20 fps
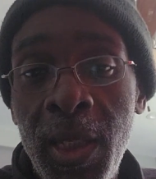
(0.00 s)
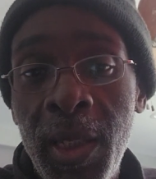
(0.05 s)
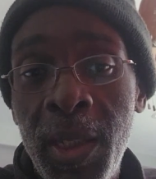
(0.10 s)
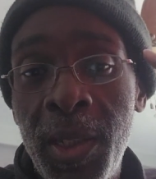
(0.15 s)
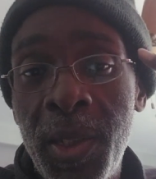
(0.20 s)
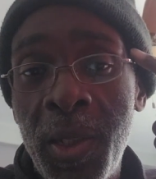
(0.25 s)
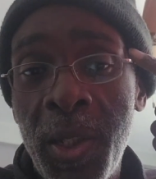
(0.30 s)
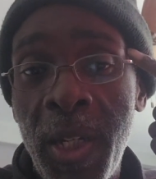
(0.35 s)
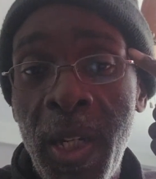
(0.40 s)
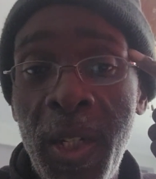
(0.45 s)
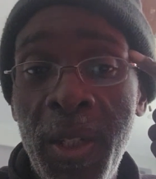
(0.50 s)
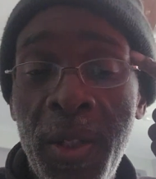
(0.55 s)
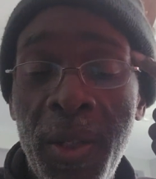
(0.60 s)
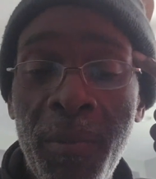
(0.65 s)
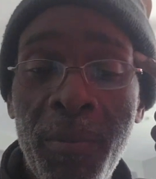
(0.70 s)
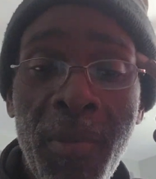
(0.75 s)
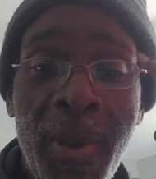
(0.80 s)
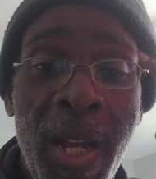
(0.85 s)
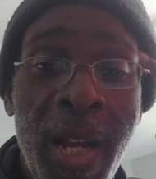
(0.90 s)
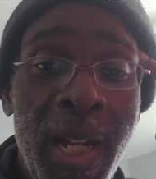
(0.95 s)
Change your
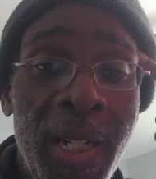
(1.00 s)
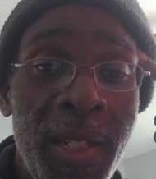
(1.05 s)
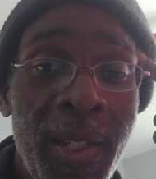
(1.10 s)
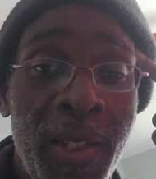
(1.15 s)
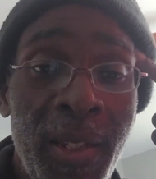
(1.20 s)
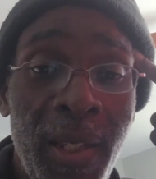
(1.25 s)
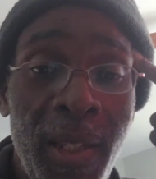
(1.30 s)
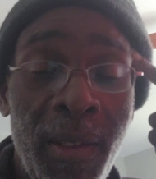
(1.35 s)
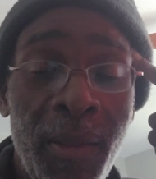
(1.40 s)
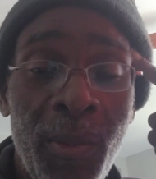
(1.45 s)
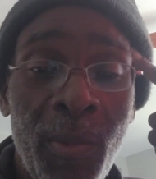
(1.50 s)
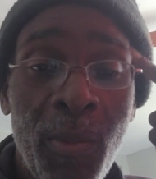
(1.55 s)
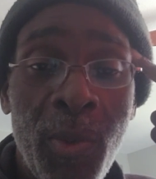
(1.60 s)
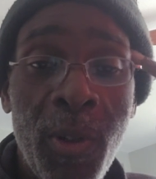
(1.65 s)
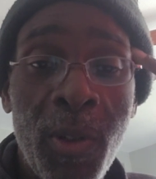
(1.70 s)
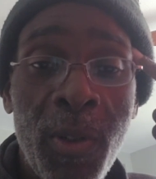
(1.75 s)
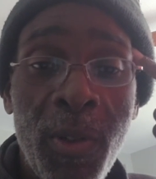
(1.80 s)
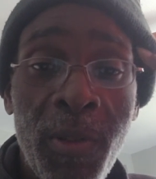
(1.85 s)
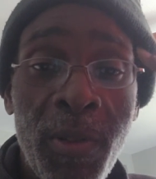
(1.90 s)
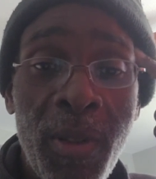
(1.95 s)
mindset.
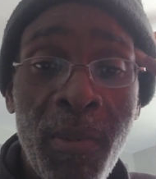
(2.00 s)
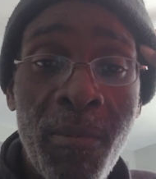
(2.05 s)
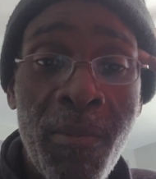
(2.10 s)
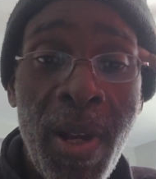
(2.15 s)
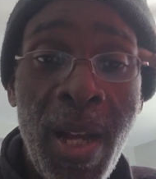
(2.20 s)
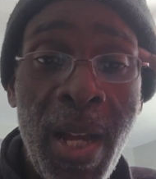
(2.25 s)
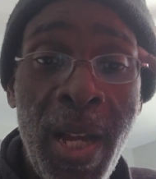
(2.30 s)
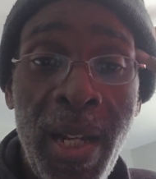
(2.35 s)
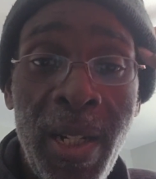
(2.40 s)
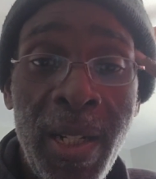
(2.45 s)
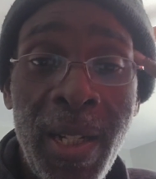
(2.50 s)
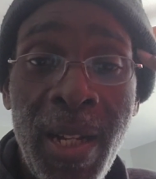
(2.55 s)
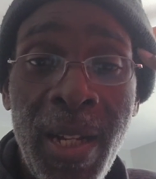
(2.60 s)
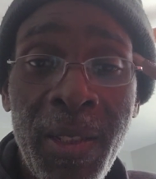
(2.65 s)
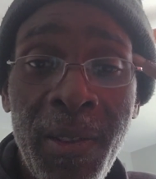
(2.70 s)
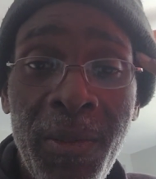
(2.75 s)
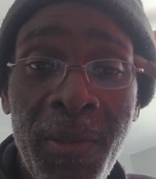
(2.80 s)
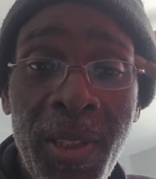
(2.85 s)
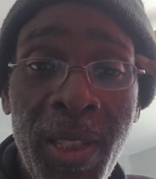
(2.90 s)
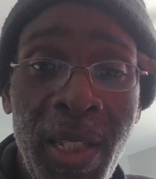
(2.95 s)
Work on your mind. How
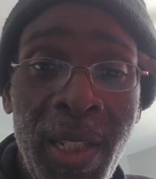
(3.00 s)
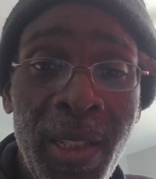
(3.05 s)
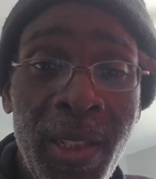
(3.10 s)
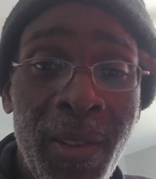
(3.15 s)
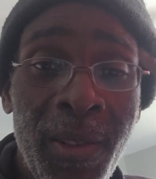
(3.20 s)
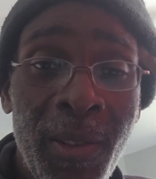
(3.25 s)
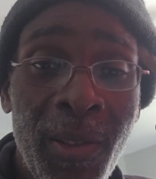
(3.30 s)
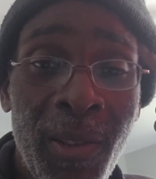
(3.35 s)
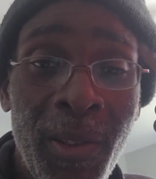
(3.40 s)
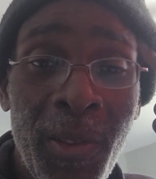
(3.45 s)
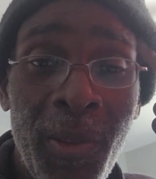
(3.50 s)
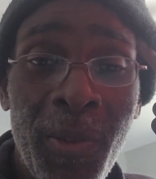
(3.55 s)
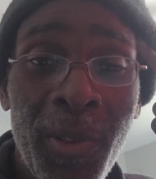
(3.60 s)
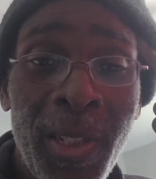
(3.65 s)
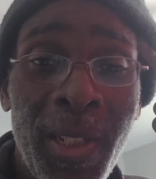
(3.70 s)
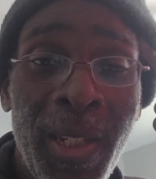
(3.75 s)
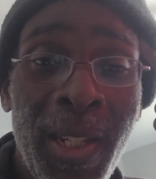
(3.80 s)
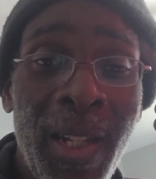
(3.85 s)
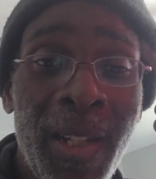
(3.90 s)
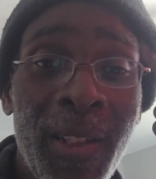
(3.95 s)
you thinking? Are you a
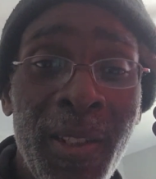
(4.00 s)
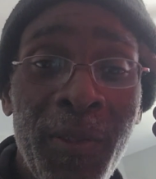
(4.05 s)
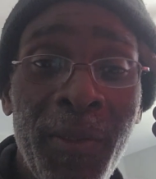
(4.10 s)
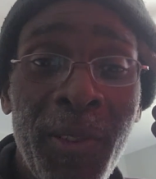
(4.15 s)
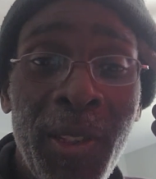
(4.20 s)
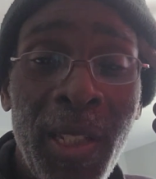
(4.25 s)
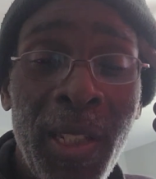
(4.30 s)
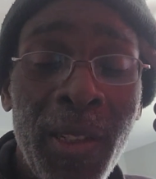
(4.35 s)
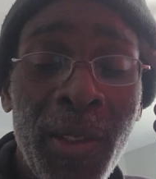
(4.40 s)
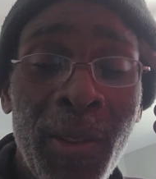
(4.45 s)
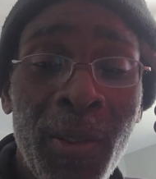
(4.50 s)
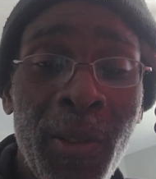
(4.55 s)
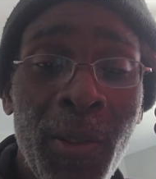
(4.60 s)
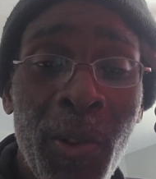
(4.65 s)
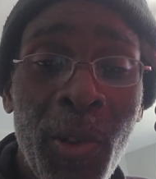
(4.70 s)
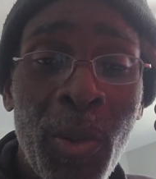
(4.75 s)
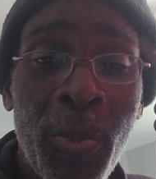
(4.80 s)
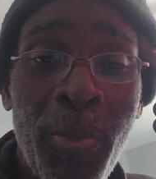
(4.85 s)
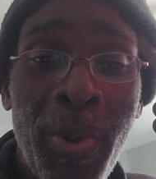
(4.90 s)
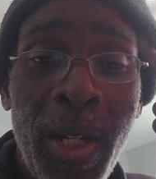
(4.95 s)
negative thinker or are
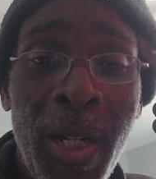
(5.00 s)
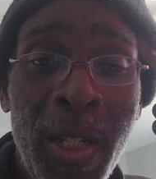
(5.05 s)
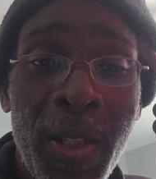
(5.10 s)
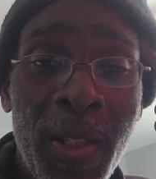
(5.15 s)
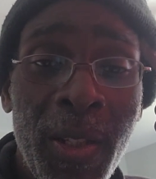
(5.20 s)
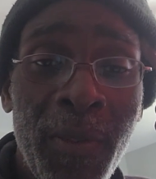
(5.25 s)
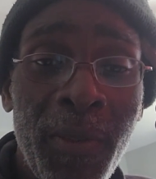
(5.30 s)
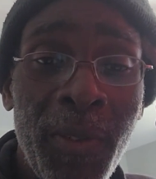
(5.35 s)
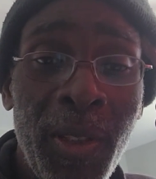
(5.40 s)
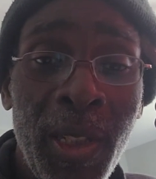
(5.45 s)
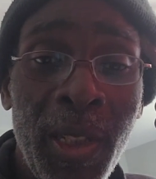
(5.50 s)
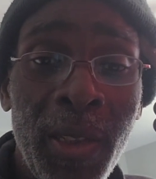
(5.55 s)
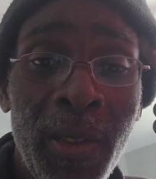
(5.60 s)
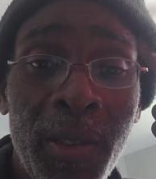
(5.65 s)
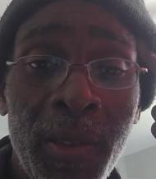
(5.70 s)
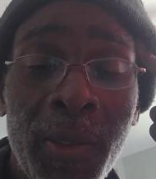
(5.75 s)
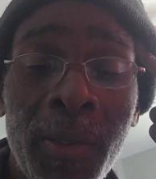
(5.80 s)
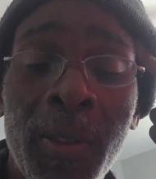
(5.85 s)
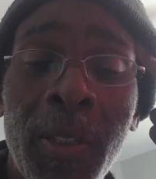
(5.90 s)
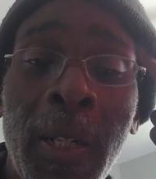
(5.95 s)
you a positive
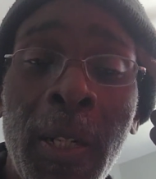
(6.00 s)
thinker?